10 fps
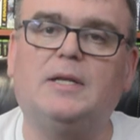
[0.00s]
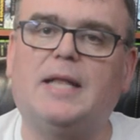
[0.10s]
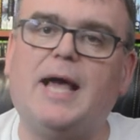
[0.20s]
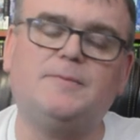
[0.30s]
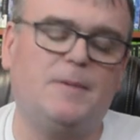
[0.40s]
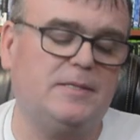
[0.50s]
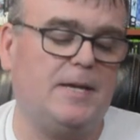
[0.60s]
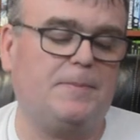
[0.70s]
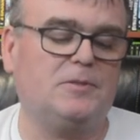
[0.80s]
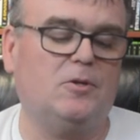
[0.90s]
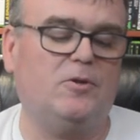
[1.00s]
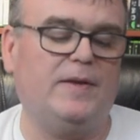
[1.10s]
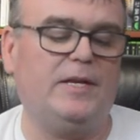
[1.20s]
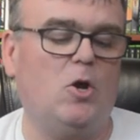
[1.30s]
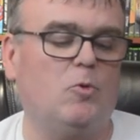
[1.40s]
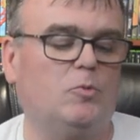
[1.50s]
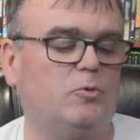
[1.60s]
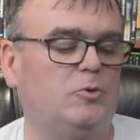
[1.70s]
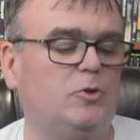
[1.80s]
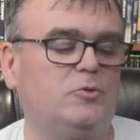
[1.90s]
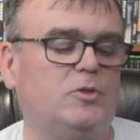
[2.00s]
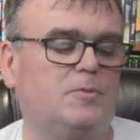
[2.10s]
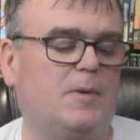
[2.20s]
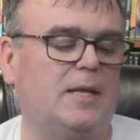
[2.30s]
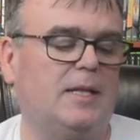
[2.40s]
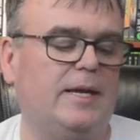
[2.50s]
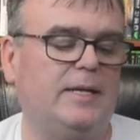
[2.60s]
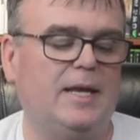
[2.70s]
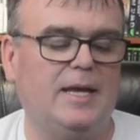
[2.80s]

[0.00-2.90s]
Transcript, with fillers: in last month's episode of Any Homebrew News and Spotlight,